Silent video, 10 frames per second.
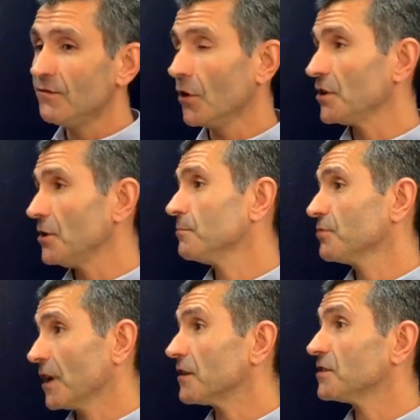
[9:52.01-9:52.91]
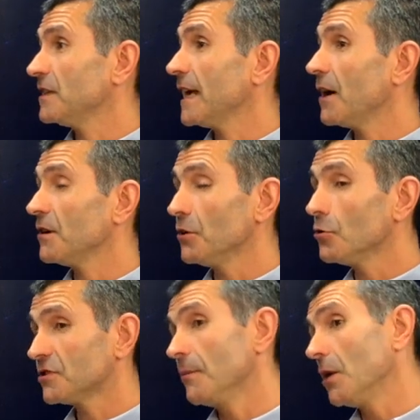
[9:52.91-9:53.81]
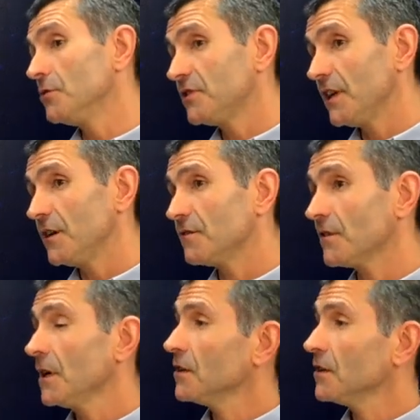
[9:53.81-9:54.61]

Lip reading: volume production now in automotive,